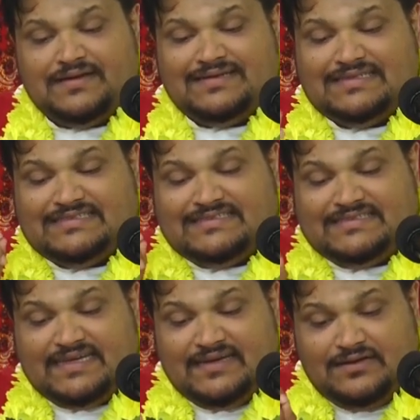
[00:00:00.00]
the
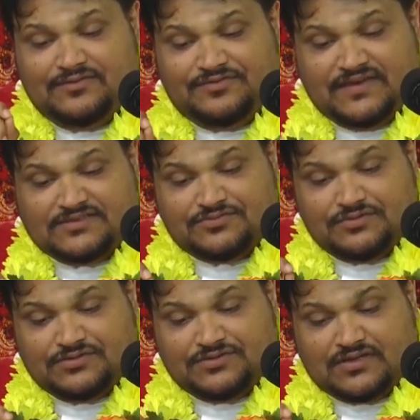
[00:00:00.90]
single face
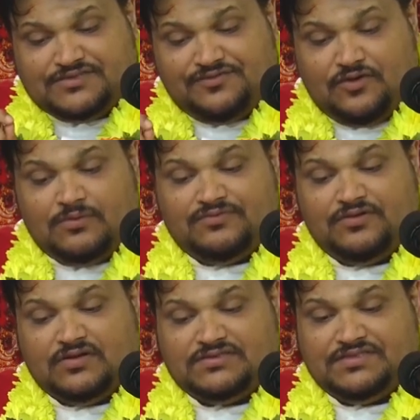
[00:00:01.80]
Rudraksh form of
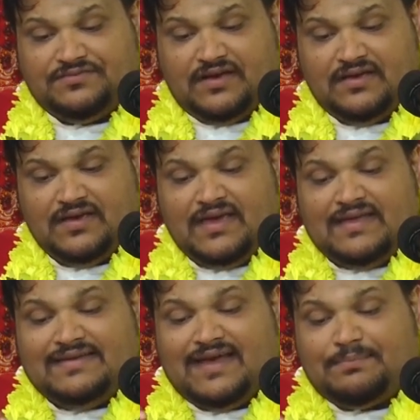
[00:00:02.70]
Lord Shiva,
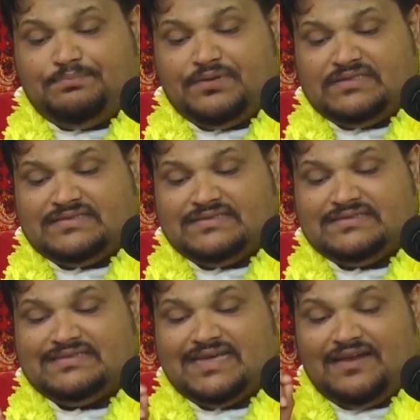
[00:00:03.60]
that
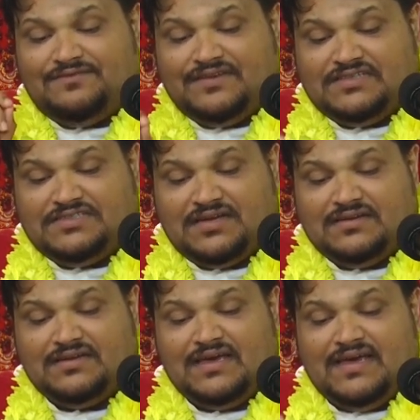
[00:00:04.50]
person's
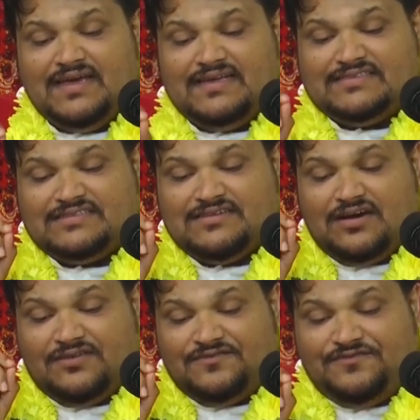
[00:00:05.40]
salvation is
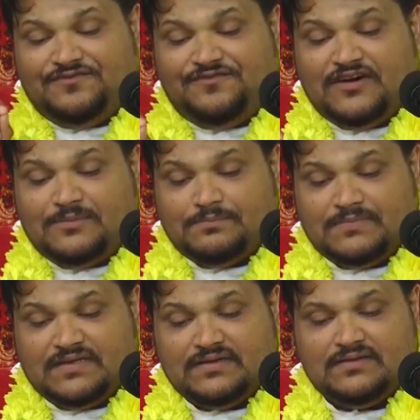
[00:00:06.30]

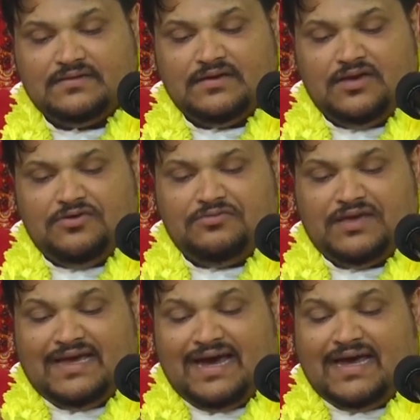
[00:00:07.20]
confirmed
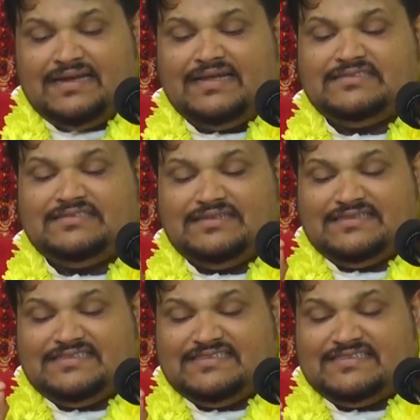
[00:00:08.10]
regardless to the
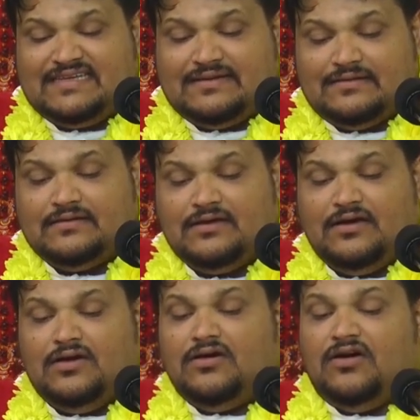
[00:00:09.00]
sin
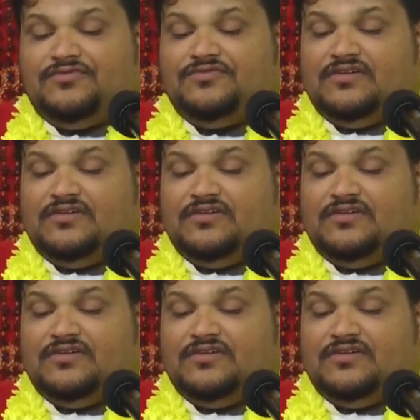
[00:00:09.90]
of